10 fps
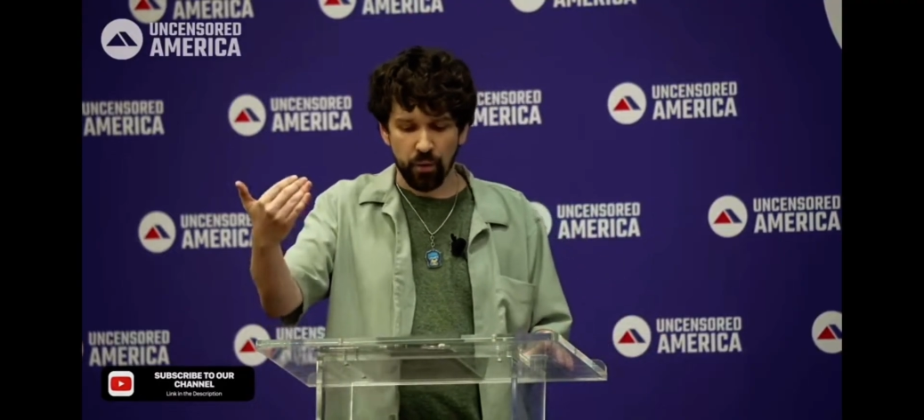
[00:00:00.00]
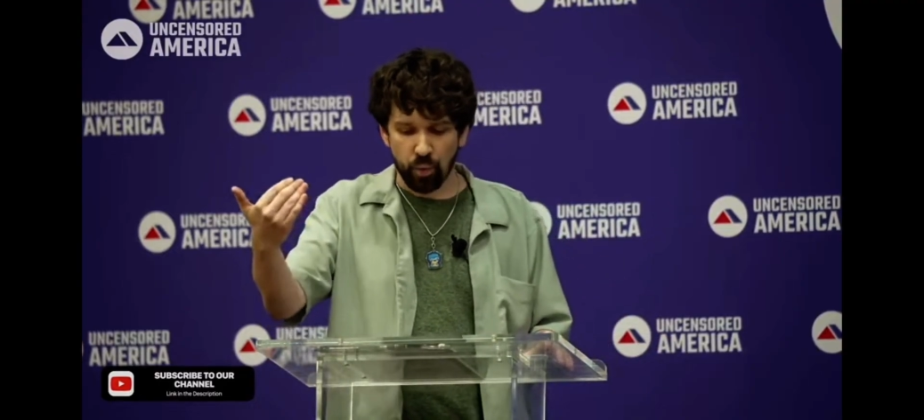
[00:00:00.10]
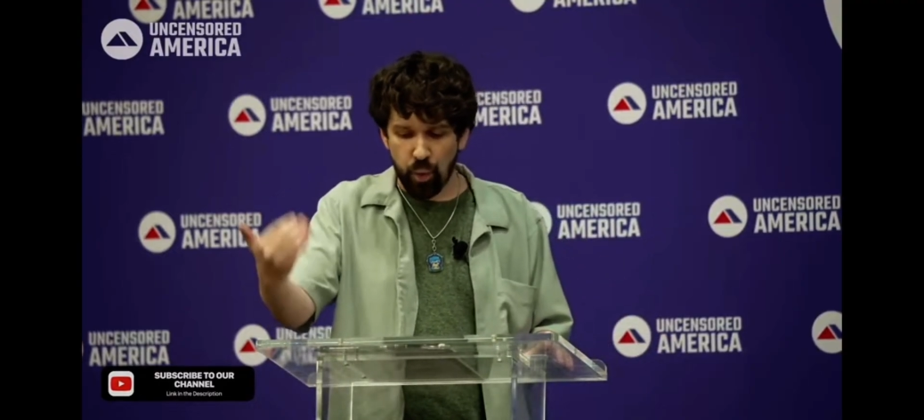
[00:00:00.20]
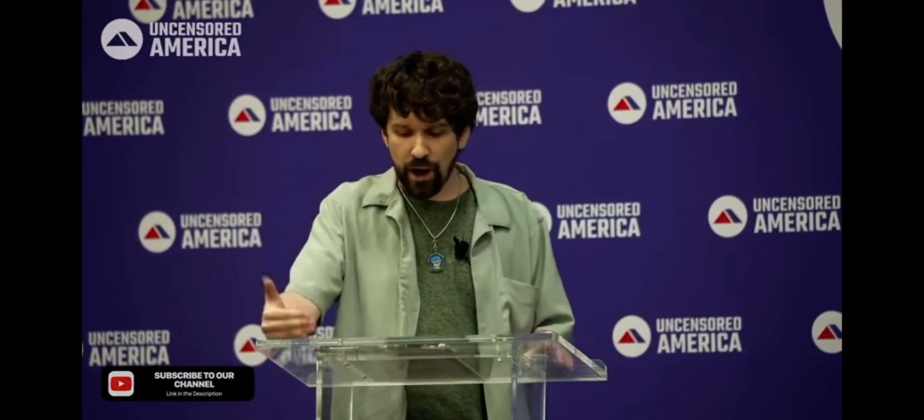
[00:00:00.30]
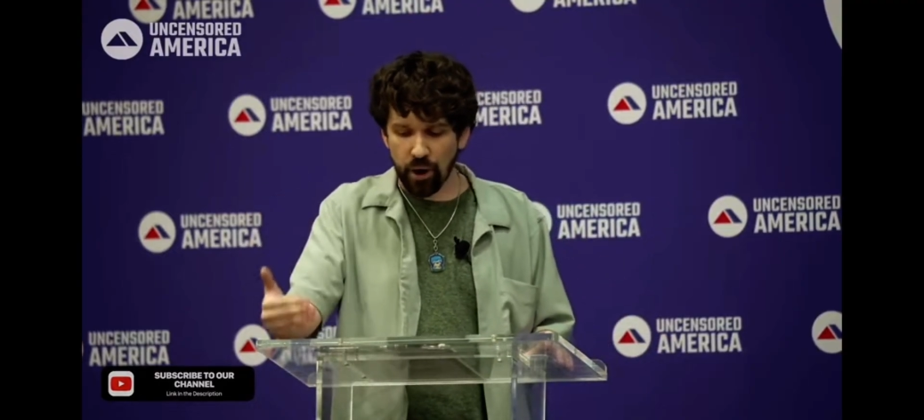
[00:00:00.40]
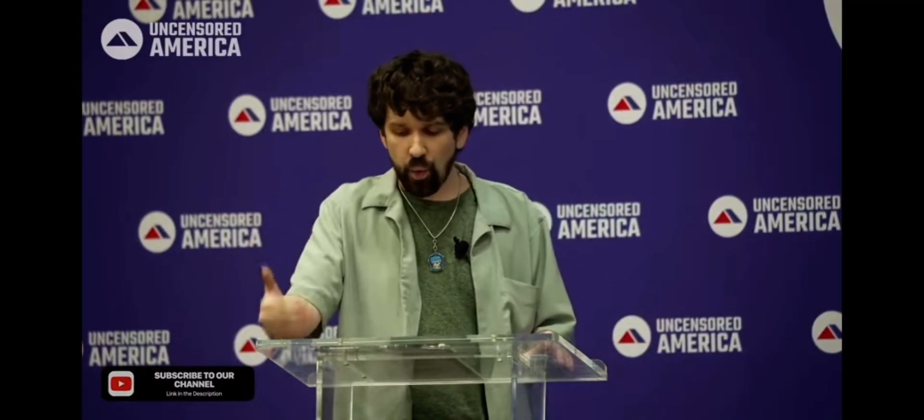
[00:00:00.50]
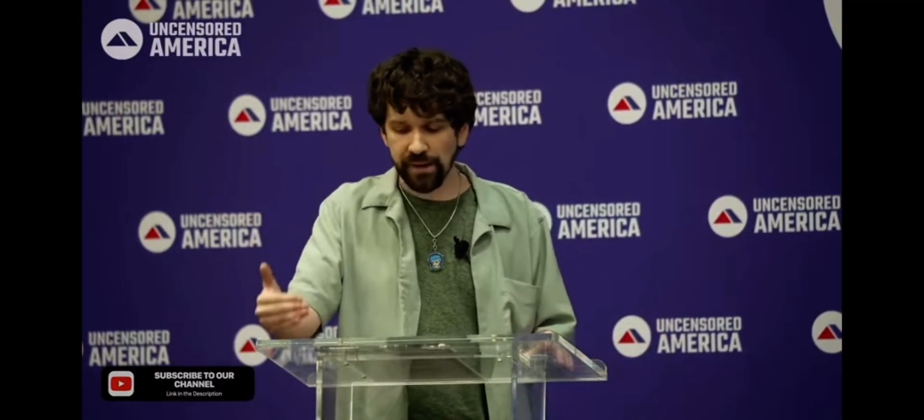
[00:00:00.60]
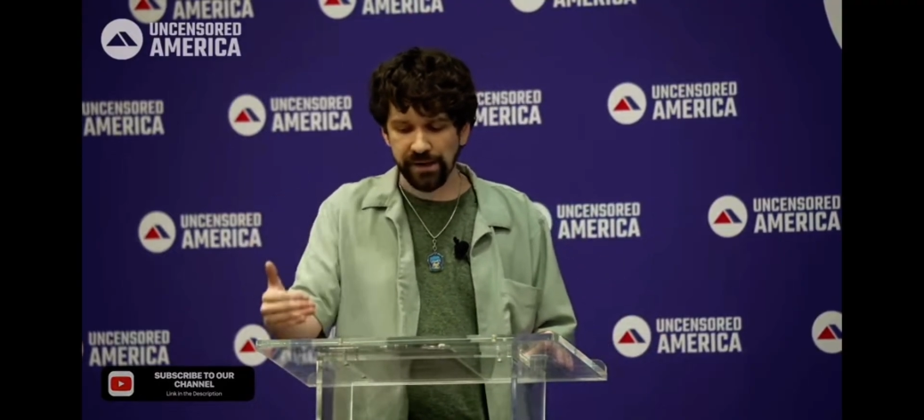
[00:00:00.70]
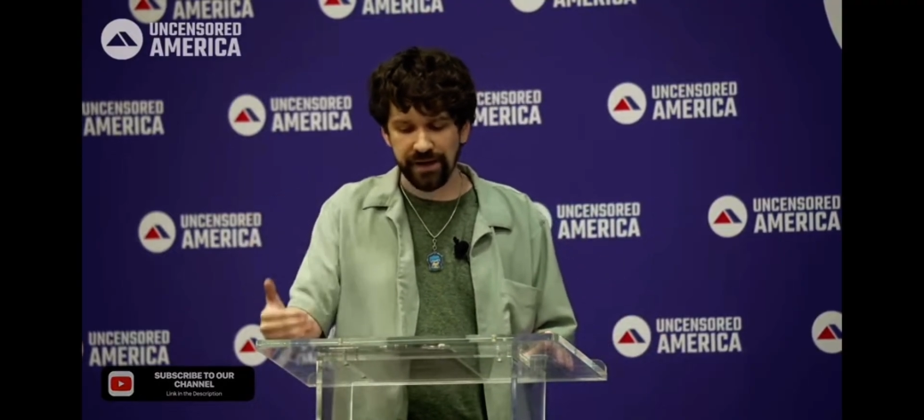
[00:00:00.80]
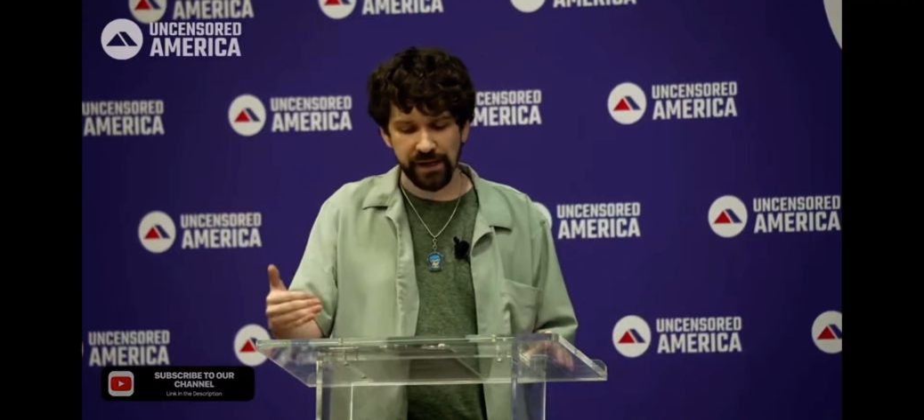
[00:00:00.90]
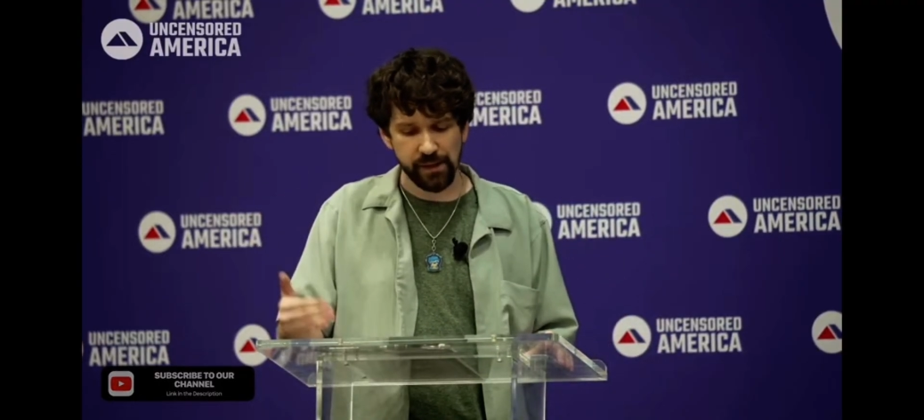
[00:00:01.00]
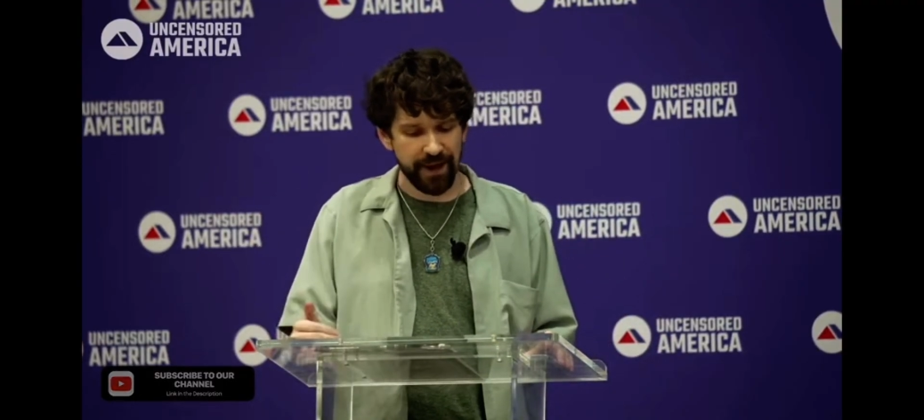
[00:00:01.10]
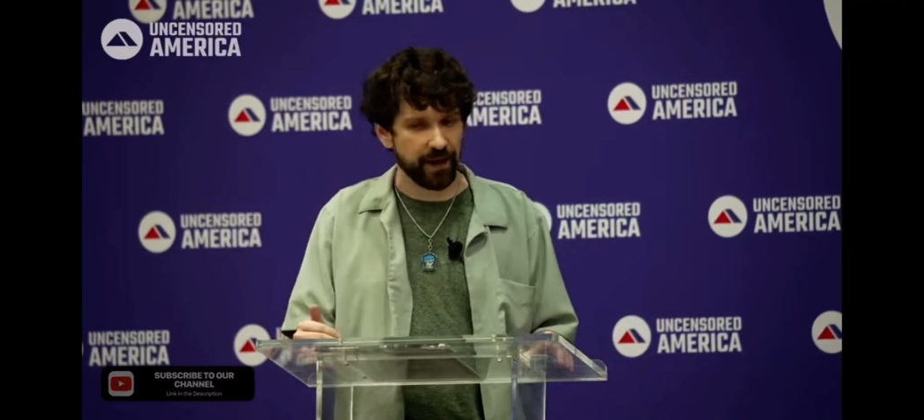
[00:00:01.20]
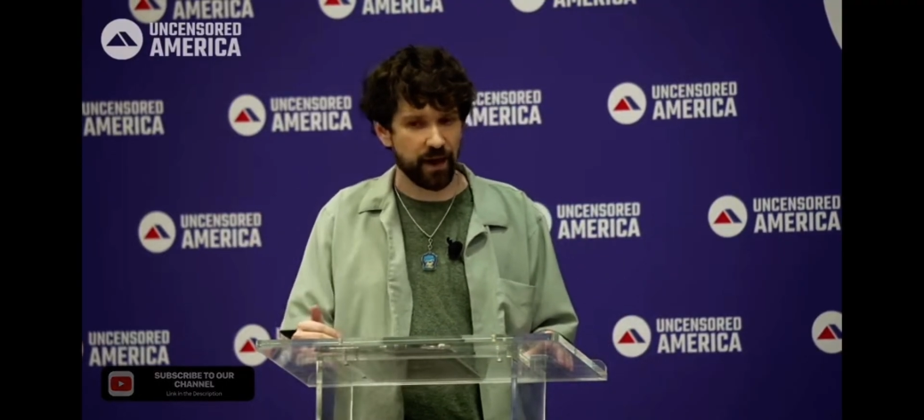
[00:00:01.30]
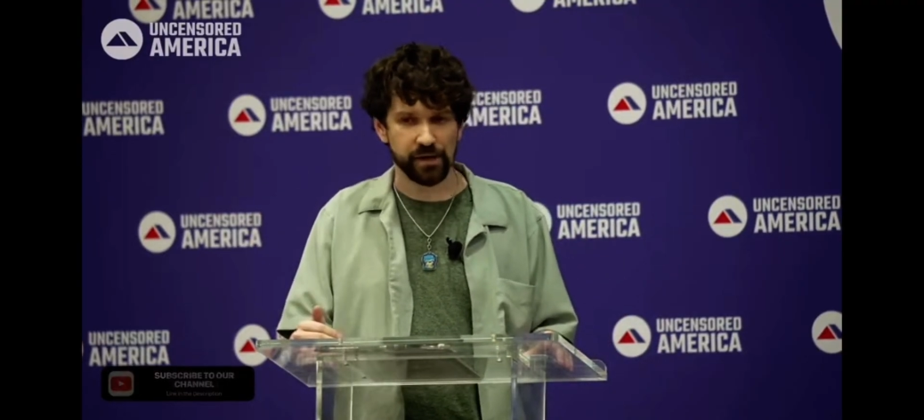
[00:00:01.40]
Where was the
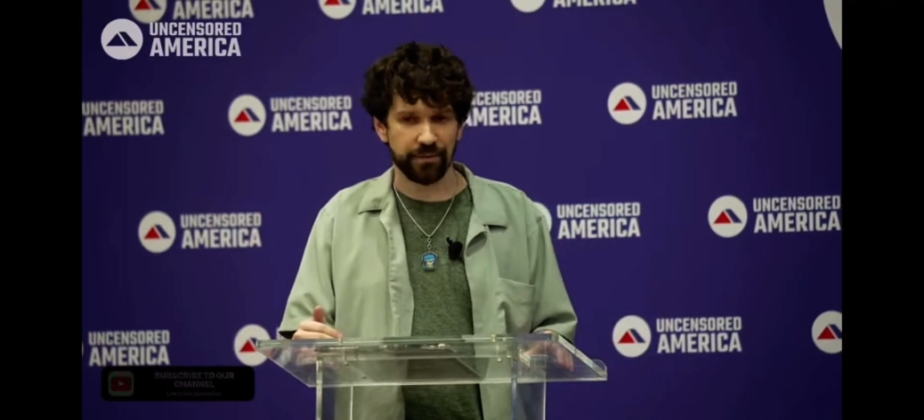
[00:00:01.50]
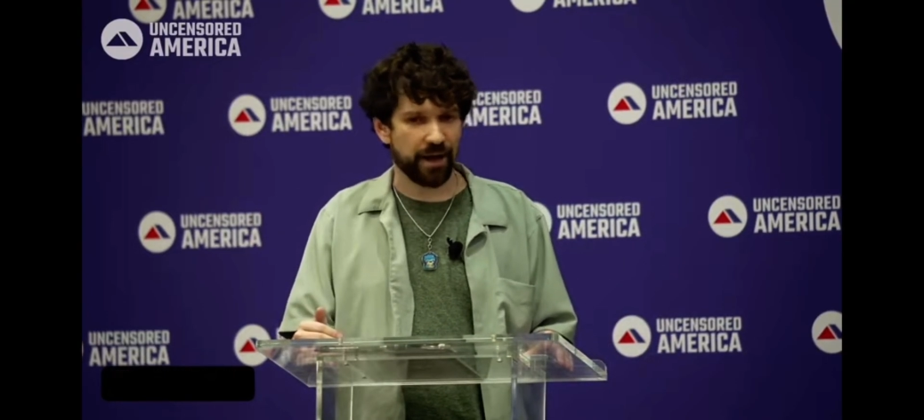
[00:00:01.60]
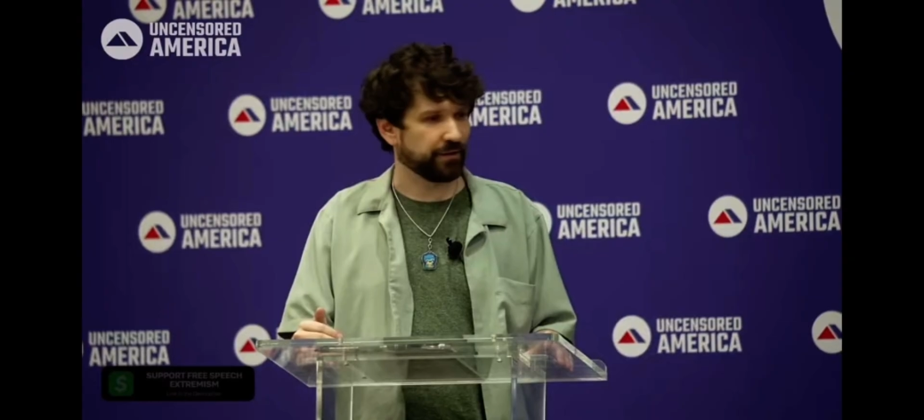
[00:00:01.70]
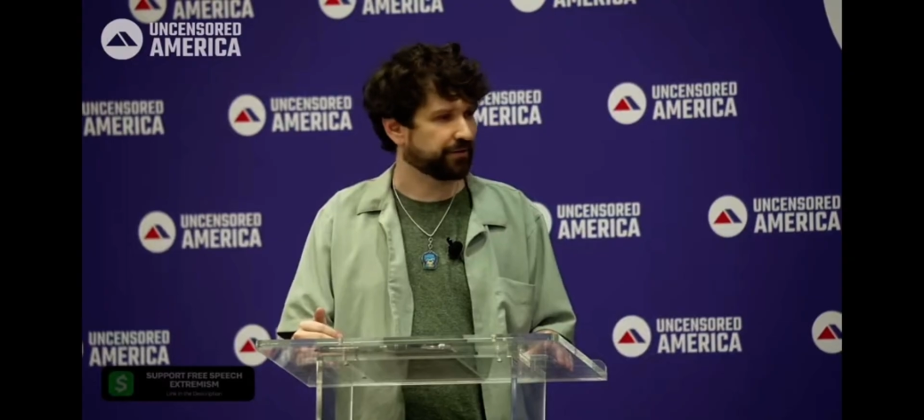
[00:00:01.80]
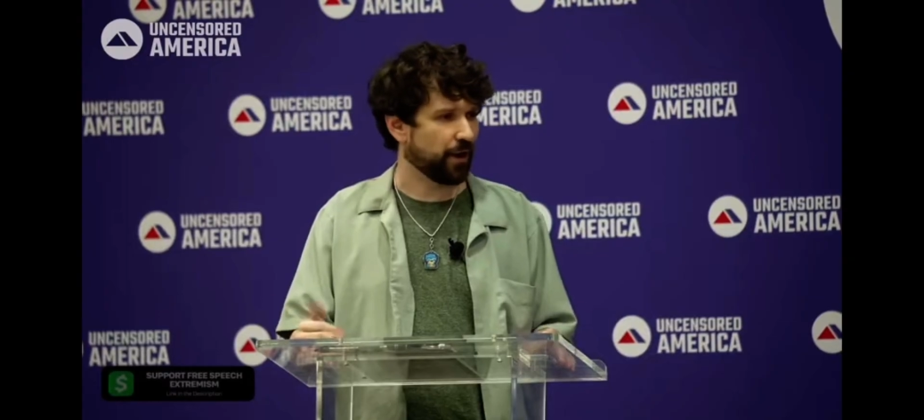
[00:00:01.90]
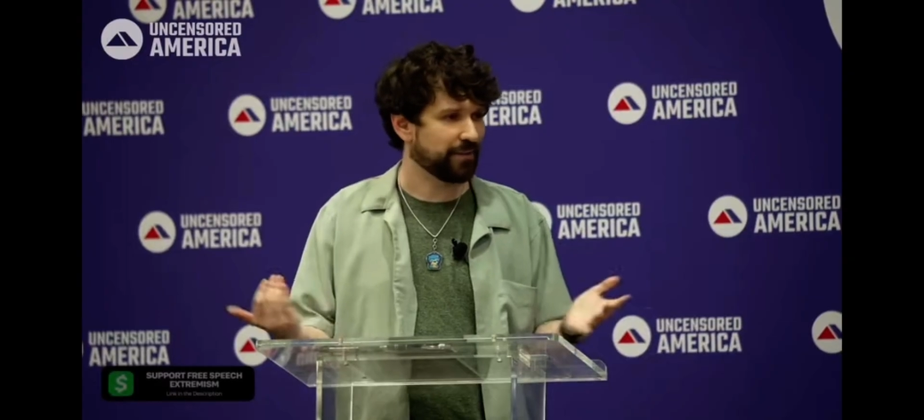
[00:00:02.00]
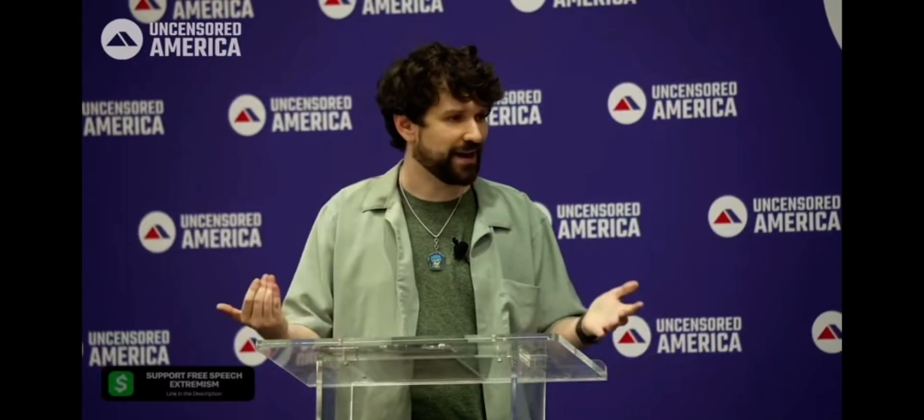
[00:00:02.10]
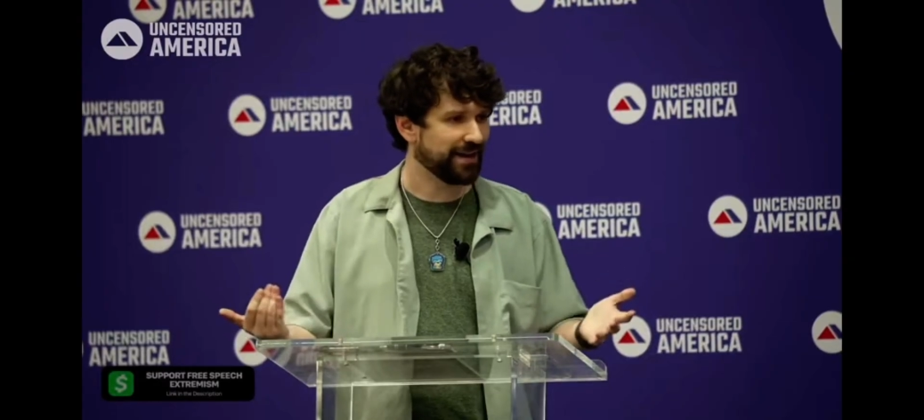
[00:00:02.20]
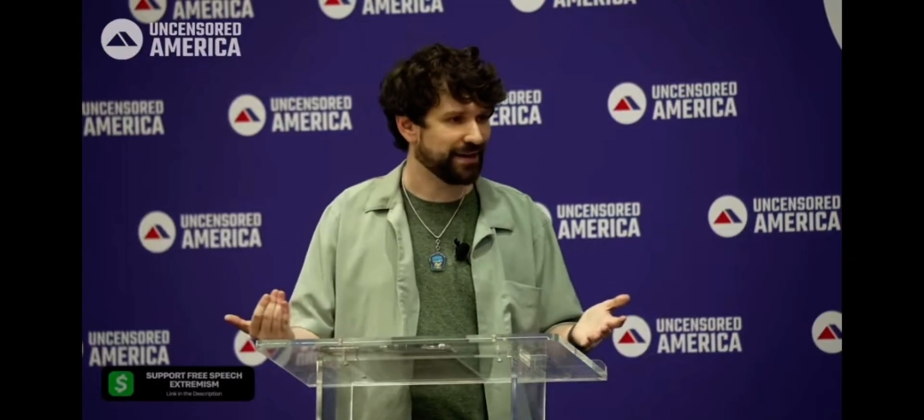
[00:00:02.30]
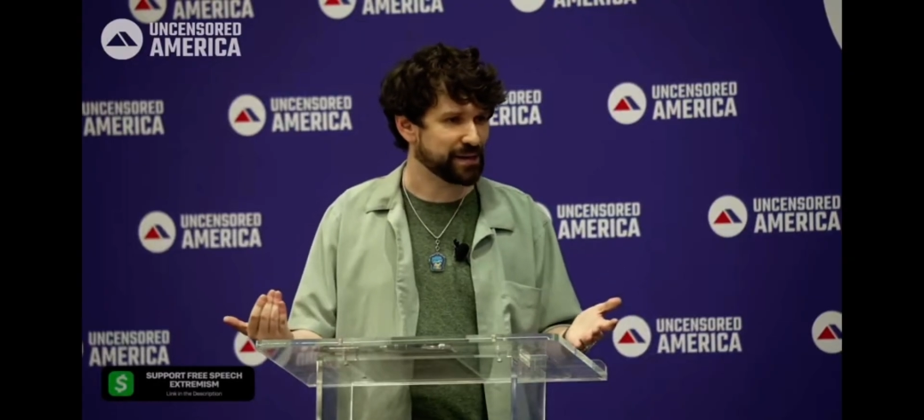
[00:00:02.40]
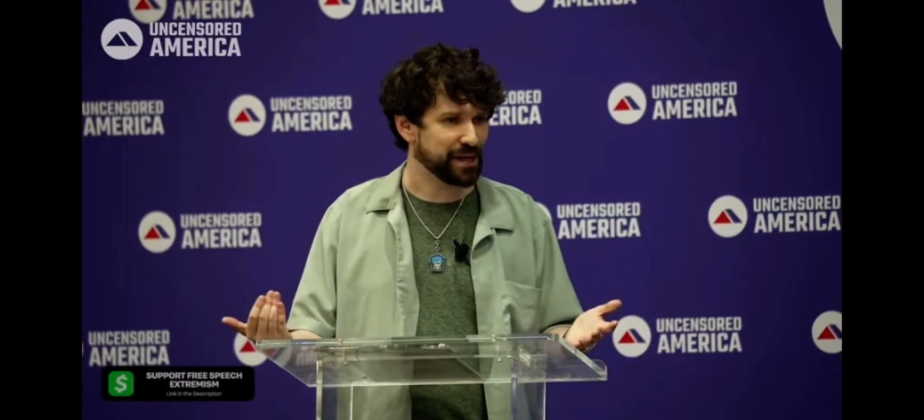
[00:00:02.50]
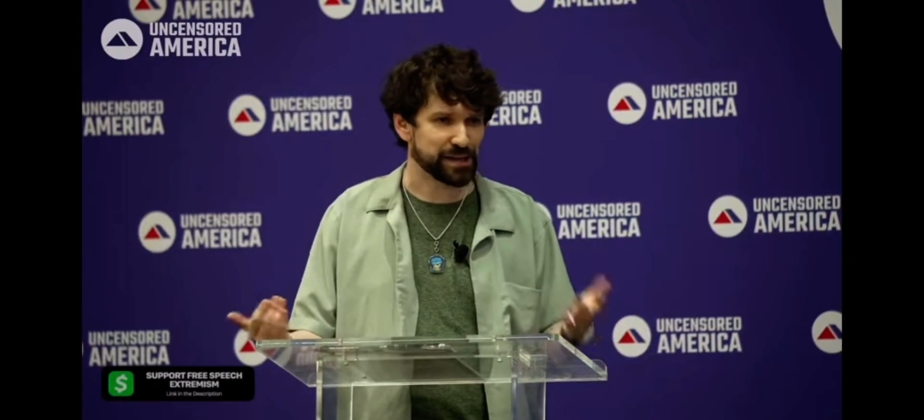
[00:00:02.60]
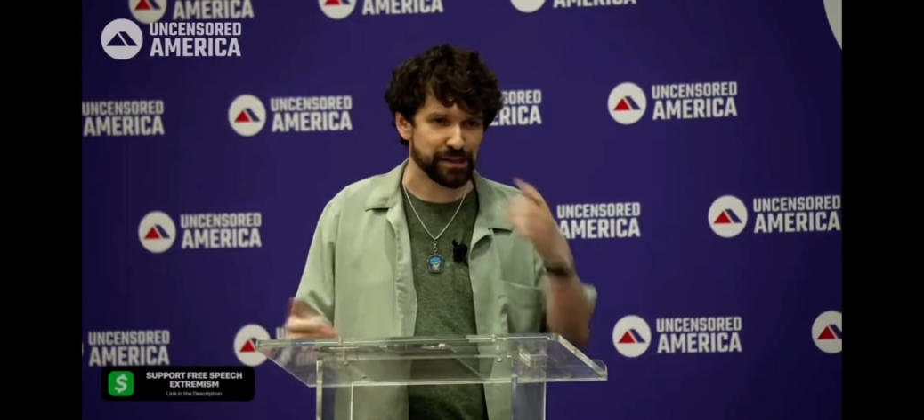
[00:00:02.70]
spending cuts from Donald Trump? They didn't exist.